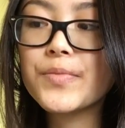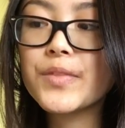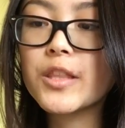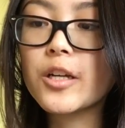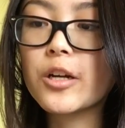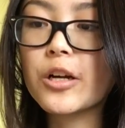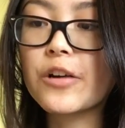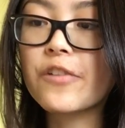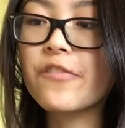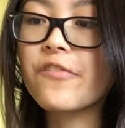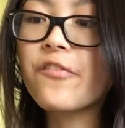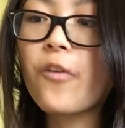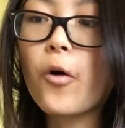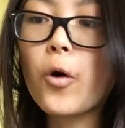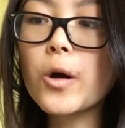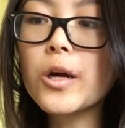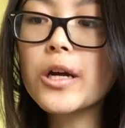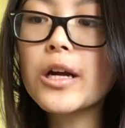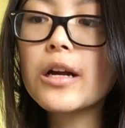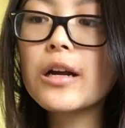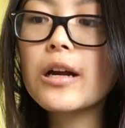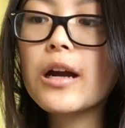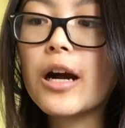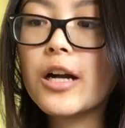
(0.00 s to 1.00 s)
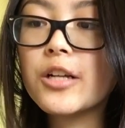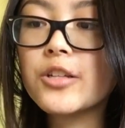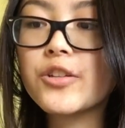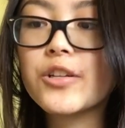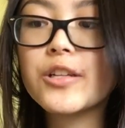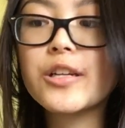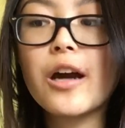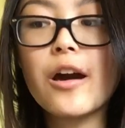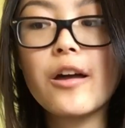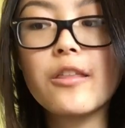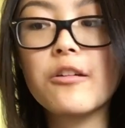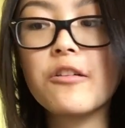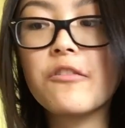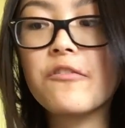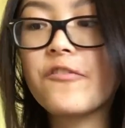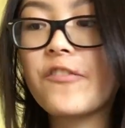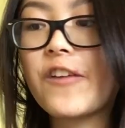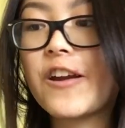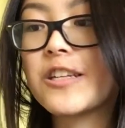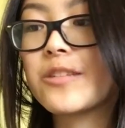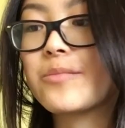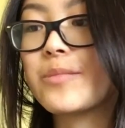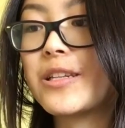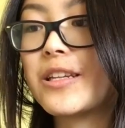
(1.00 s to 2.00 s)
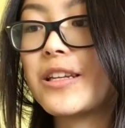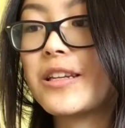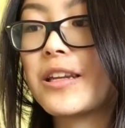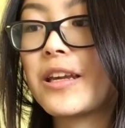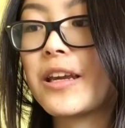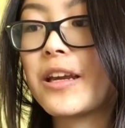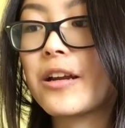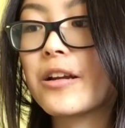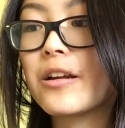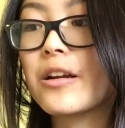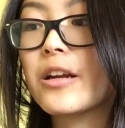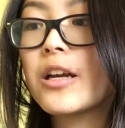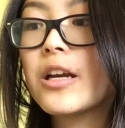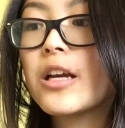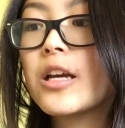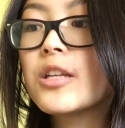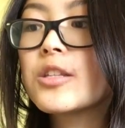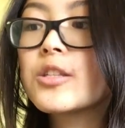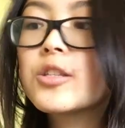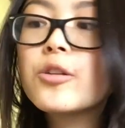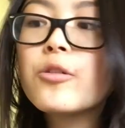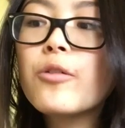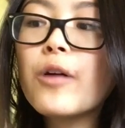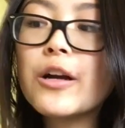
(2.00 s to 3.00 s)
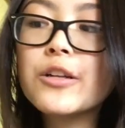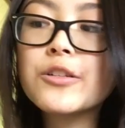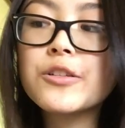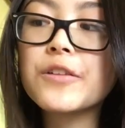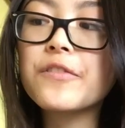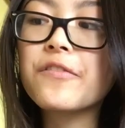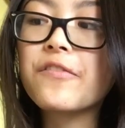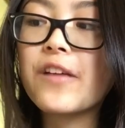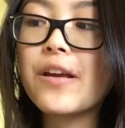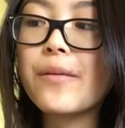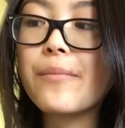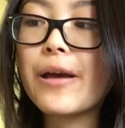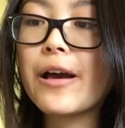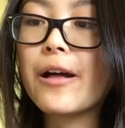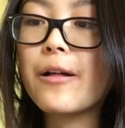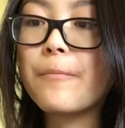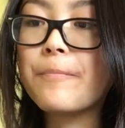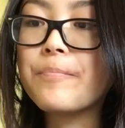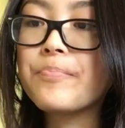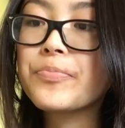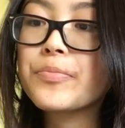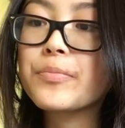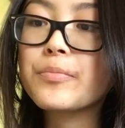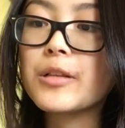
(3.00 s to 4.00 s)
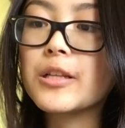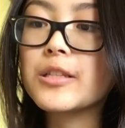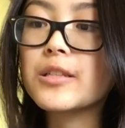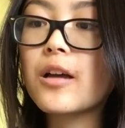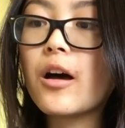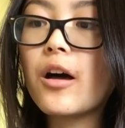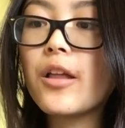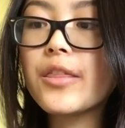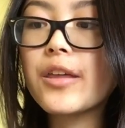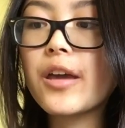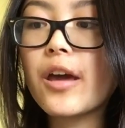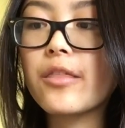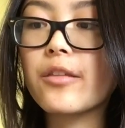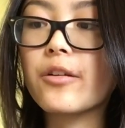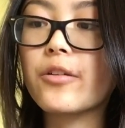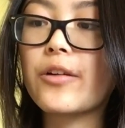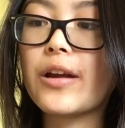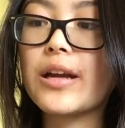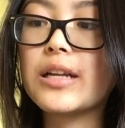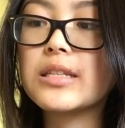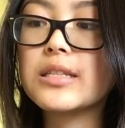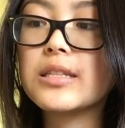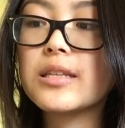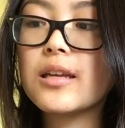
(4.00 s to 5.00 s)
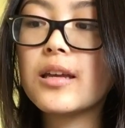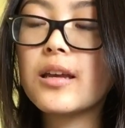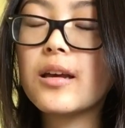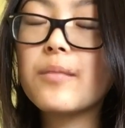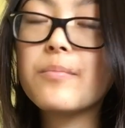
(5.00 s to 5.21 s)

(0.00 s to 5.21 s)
There are 400 other freshmen in here, 200 female, plus all the other grades."